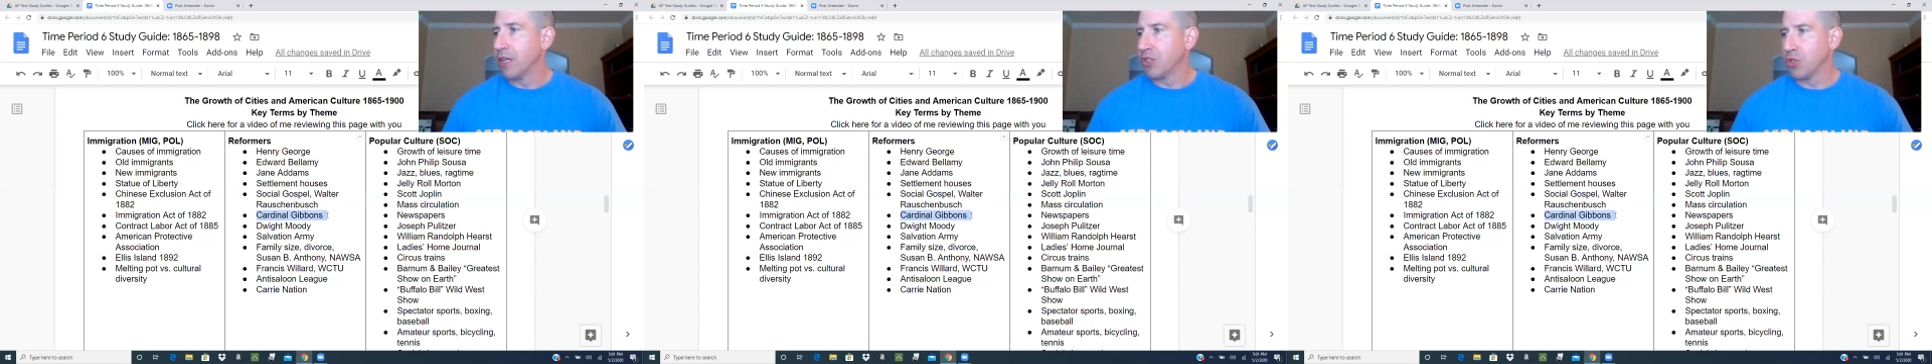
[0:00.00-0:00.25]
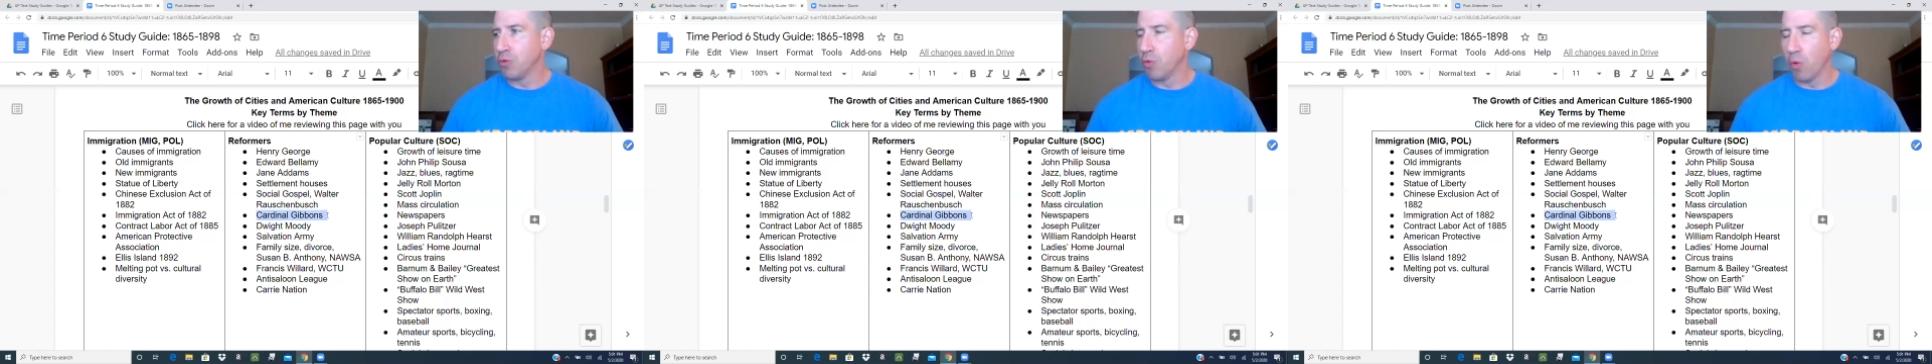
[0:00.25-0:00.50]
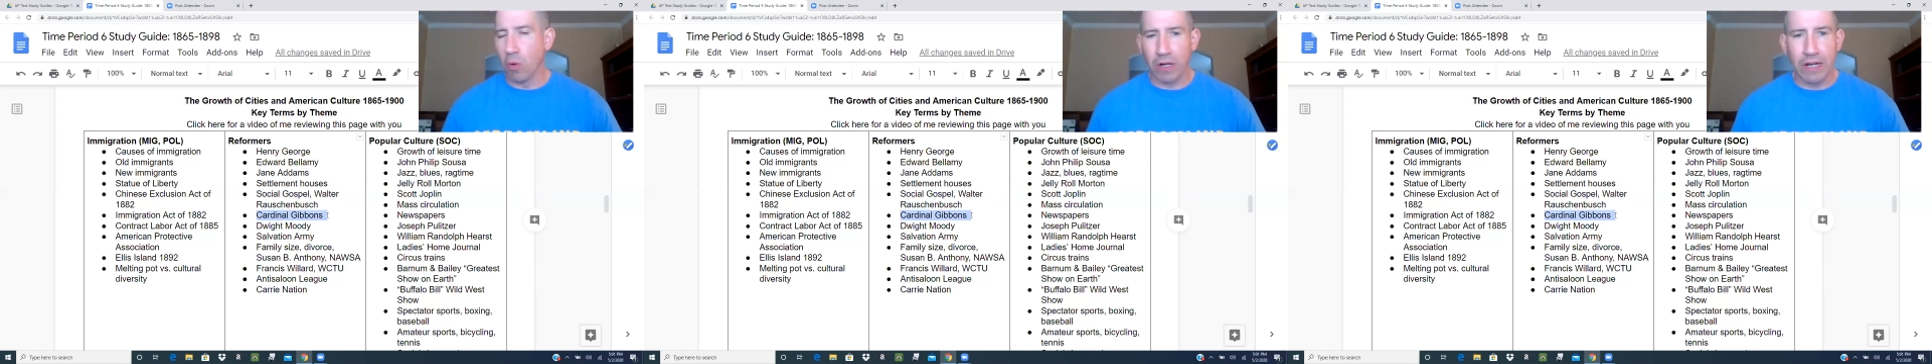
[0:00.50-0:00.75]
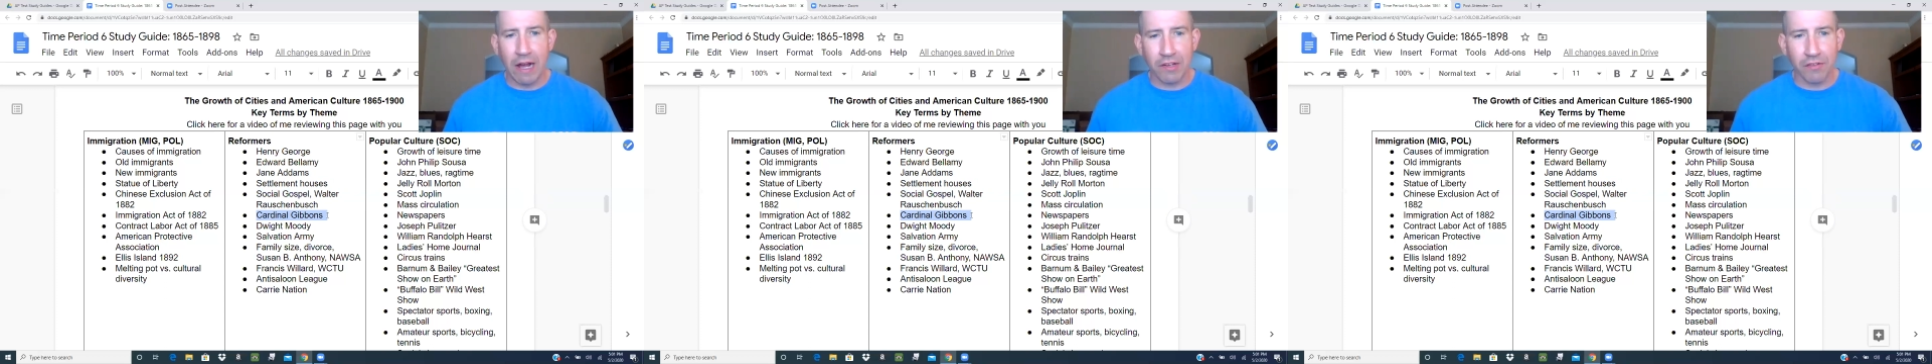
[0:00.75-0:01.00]
to
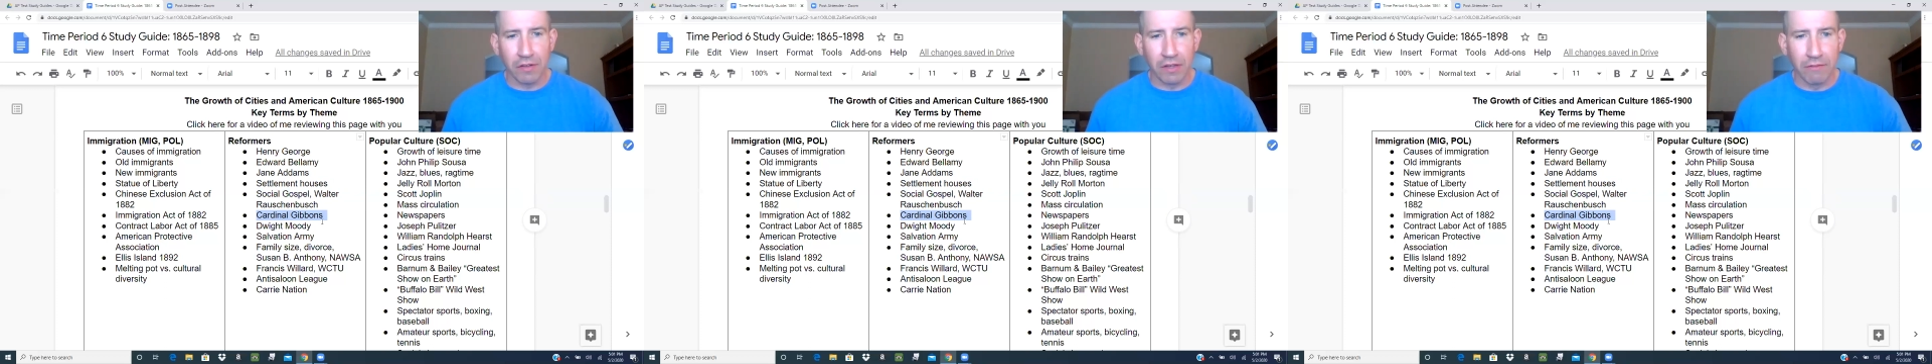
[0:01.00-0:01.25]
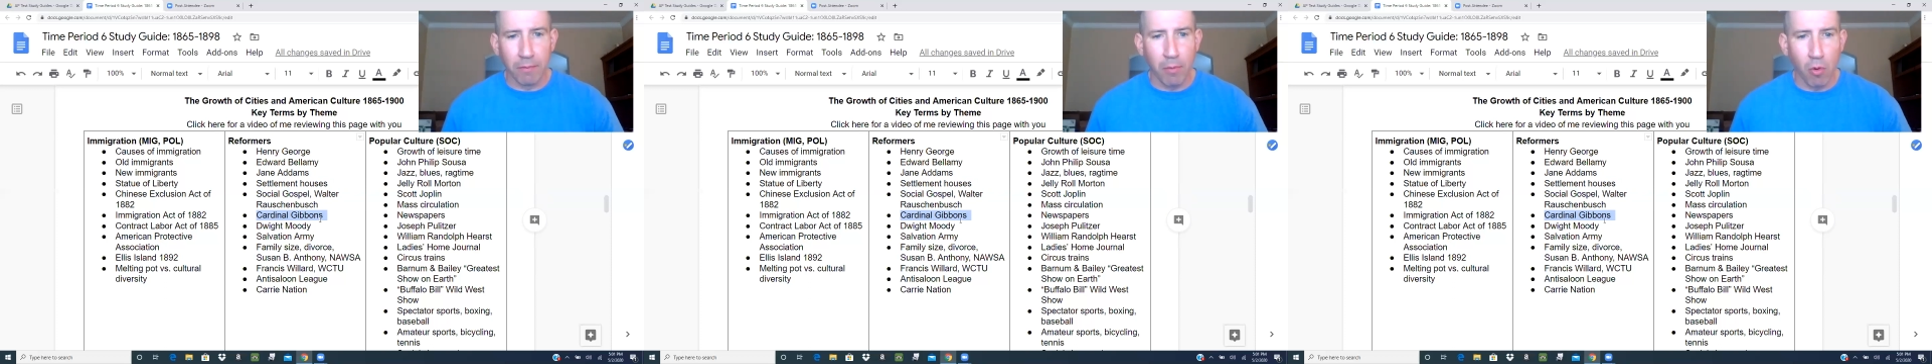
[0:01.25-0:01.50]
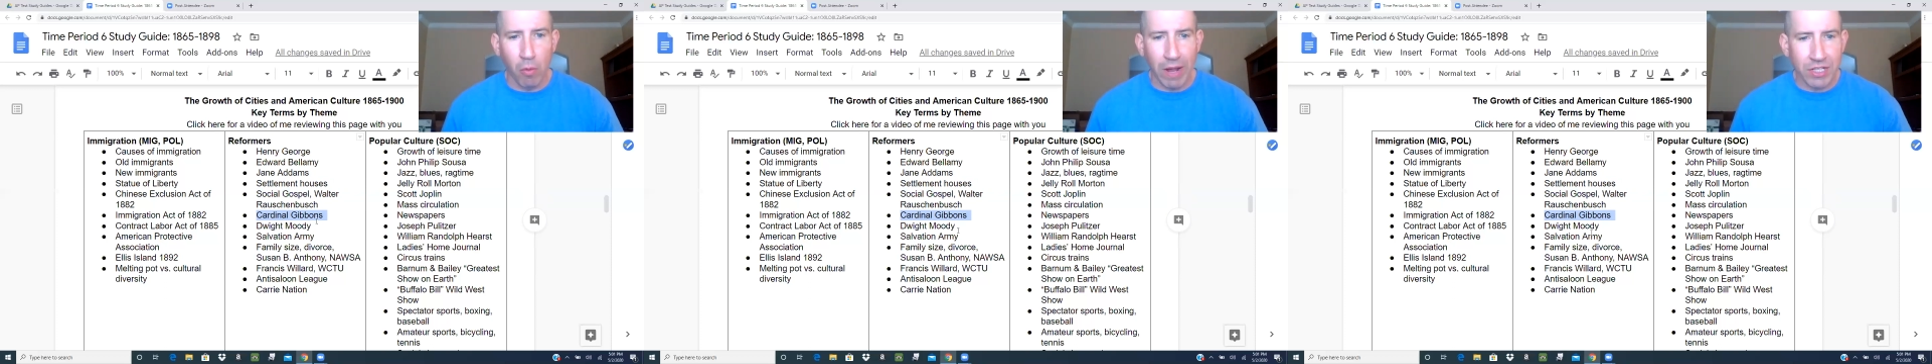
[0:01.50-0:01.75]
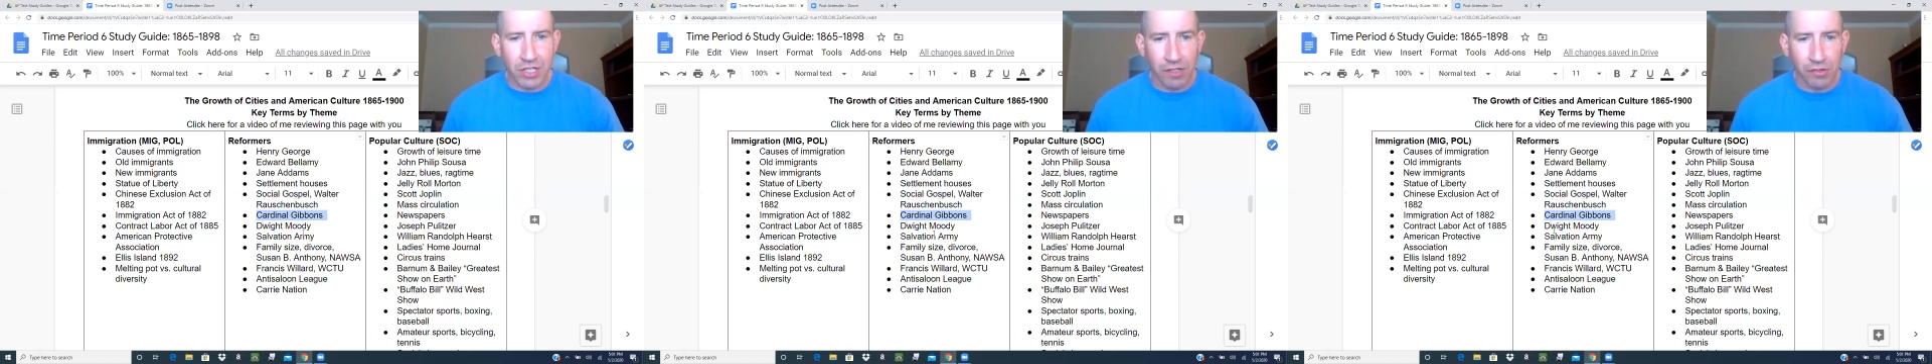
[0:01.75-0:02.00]
organize for livable
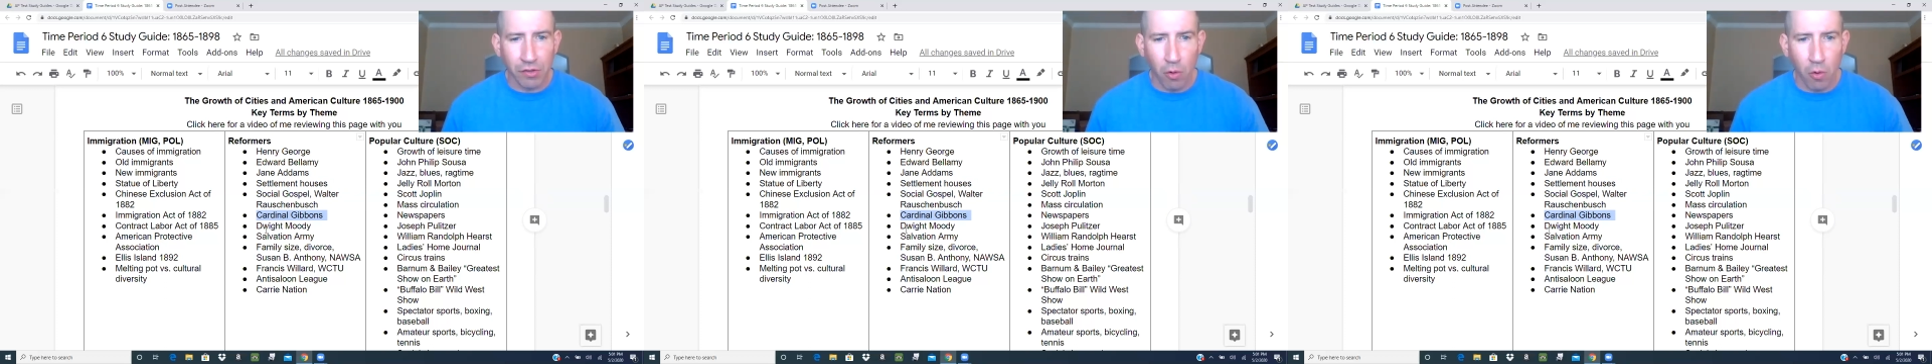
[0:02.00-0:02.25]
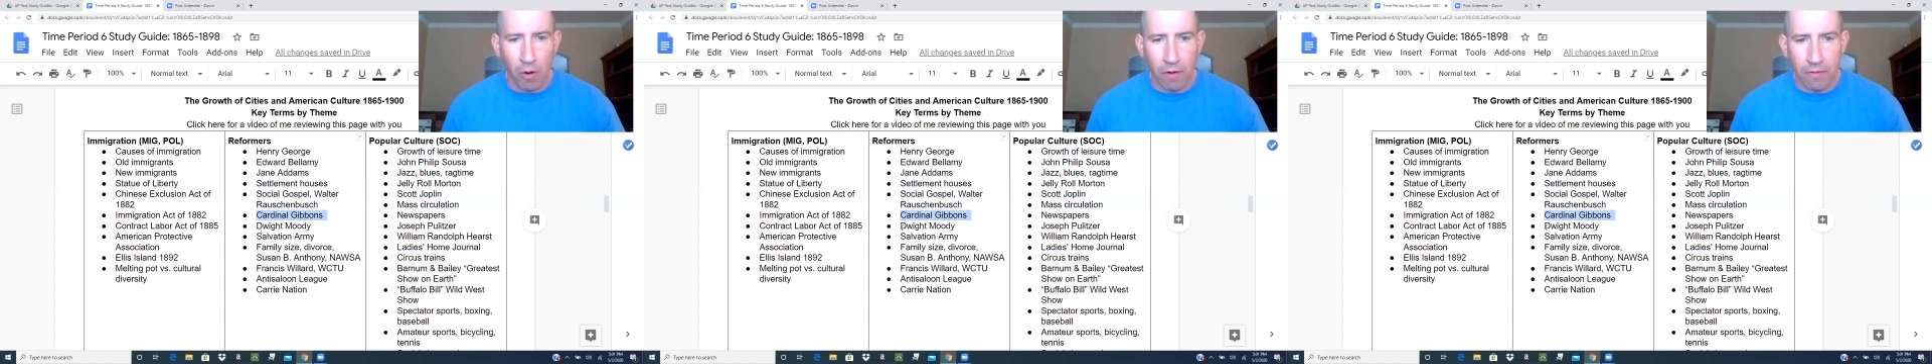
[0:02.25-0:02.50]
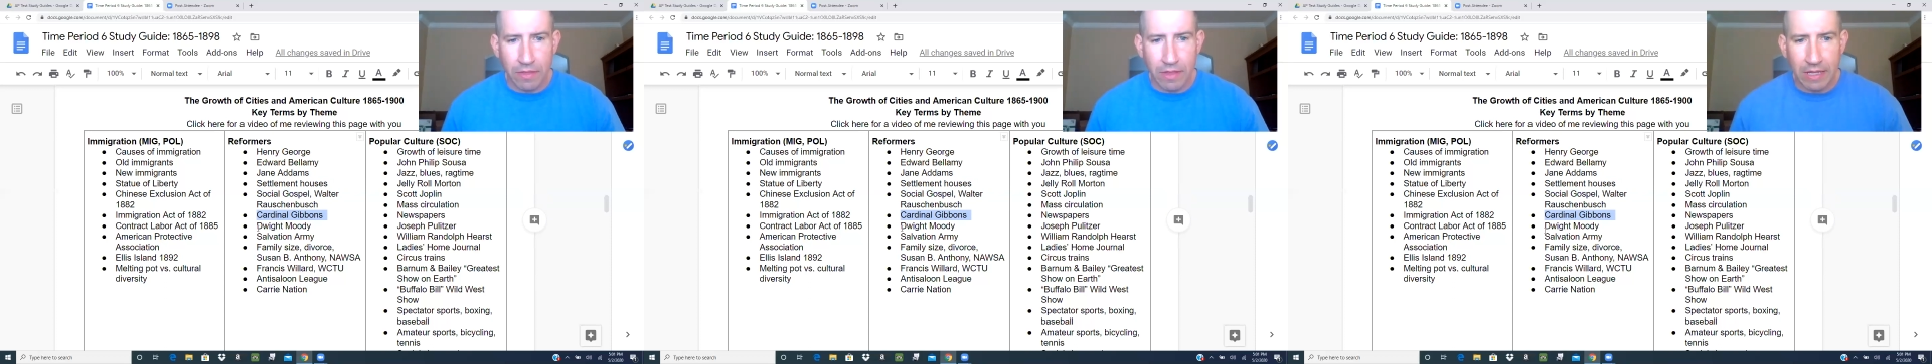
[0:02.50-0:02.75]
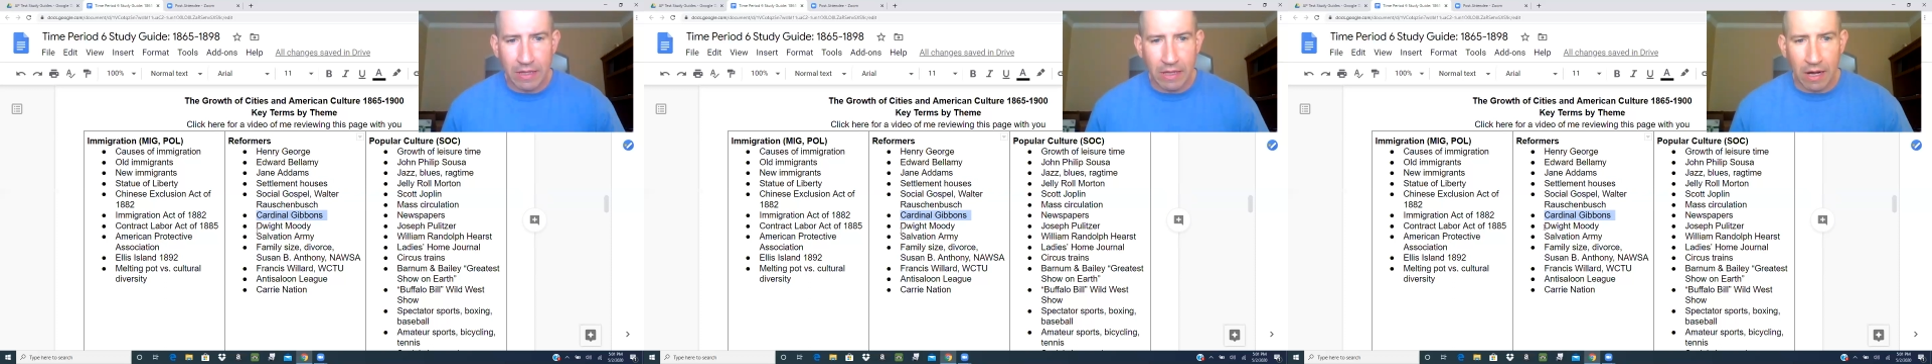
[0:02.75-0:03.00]
wages, or
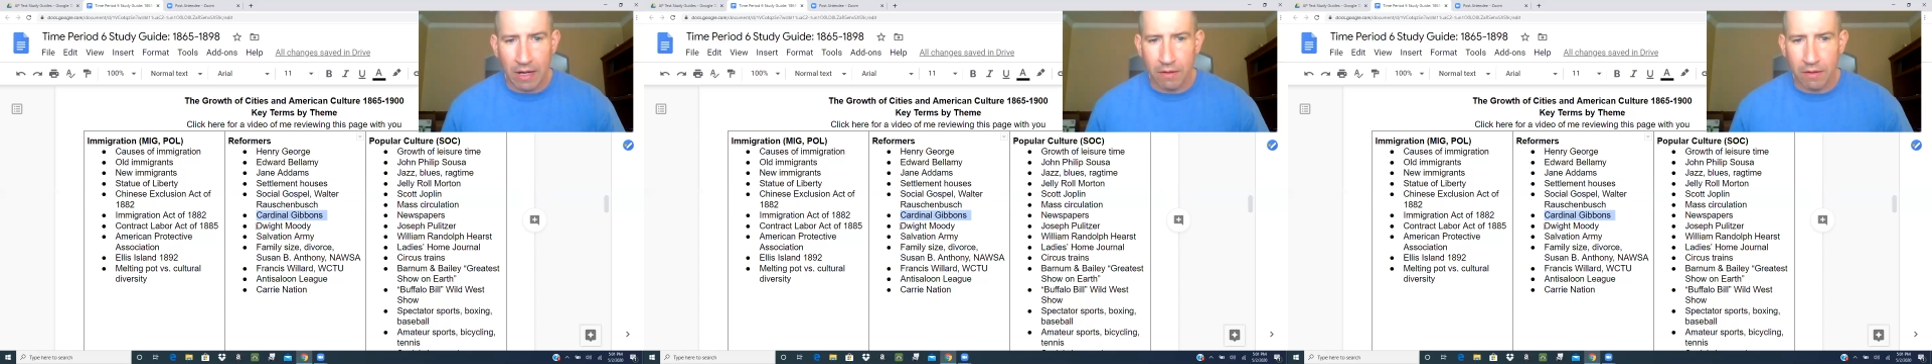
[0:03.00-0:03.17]
the